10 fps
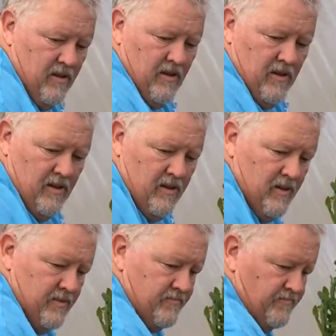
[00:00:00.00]

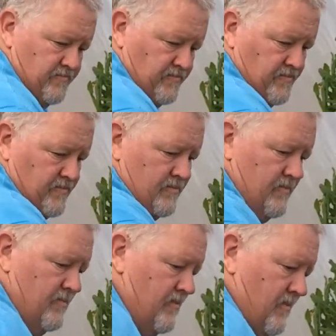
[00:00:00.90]

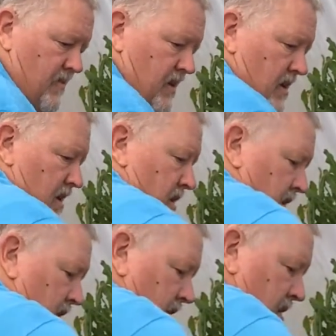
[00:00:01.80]

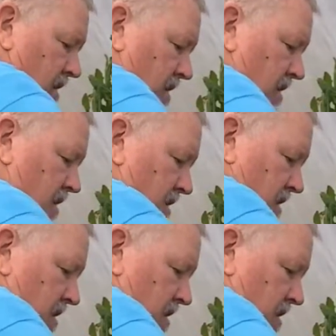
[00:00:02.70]
[no speech]